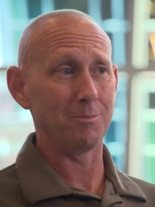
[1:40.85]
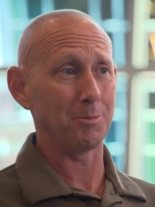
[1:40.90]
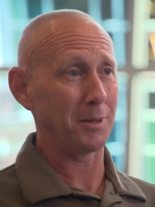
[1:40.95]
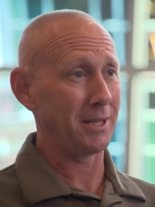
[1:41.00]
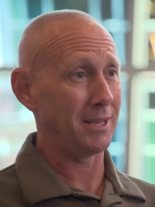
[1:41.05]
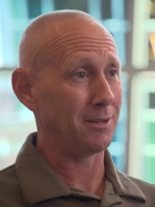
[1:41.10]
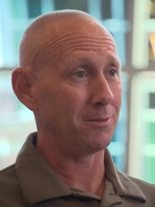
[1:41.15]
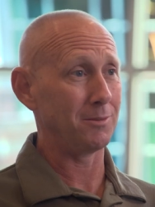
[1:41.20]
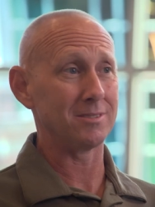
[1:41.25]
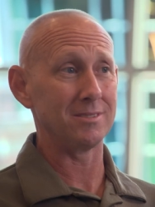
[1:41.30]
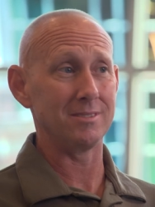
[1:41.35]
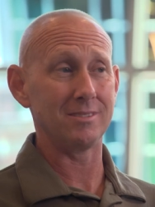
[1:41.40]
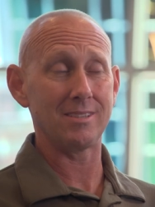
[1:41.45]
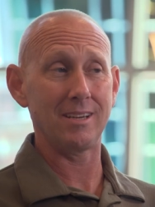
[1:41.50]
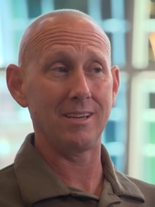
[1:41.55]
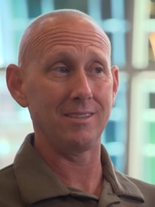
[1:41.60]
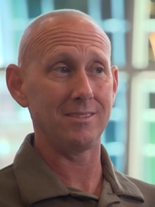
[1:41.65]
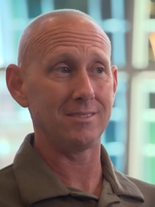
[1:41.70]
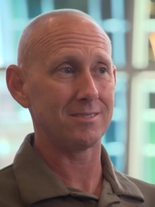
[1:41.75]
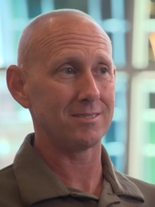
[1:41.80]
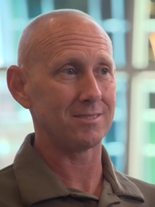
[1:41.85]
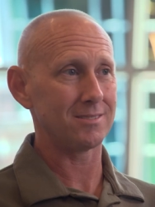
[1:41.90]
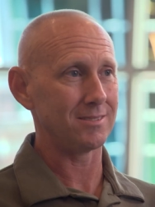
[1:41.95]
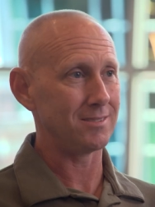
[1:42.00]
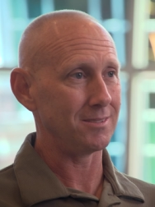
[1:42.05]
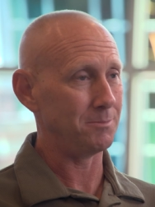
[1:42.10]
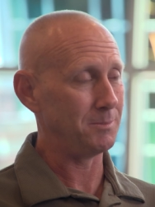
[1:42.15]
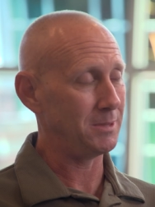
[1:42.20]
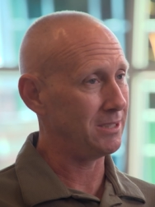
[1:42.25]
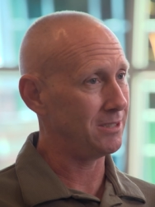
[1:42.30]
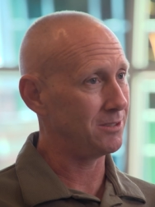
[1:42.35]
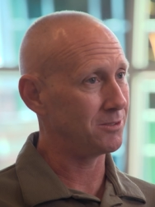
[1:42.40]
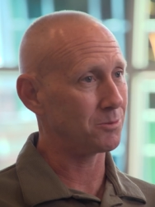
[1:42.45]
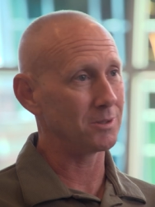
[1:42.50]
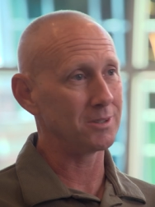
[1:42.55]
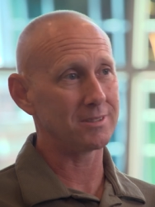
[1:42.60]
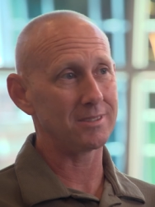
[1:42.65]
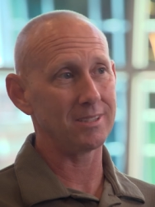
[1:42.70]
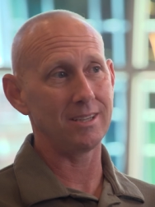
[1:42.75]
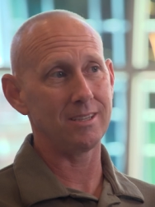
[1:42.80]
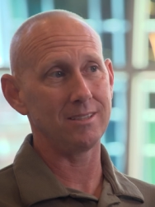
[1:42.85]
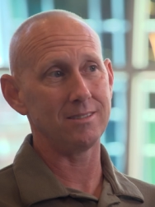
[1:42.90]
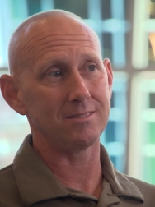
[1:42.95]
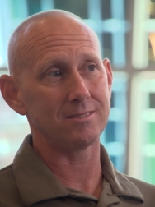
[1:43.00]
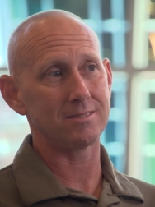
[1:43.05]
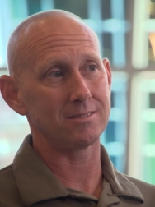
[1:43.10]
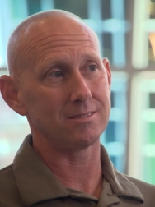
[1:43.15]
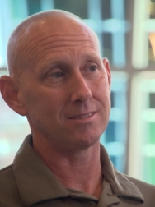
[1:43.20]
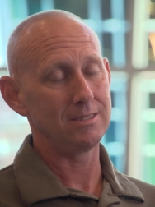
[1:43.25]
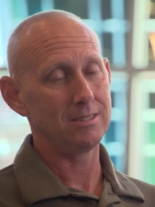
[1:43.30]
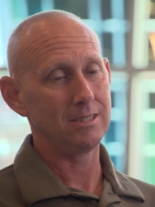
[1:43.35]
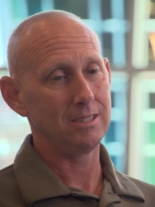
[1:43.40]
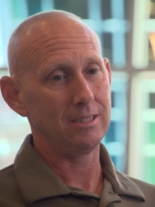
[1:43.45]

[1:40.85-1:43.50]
the planning was intense, the meetings were intense,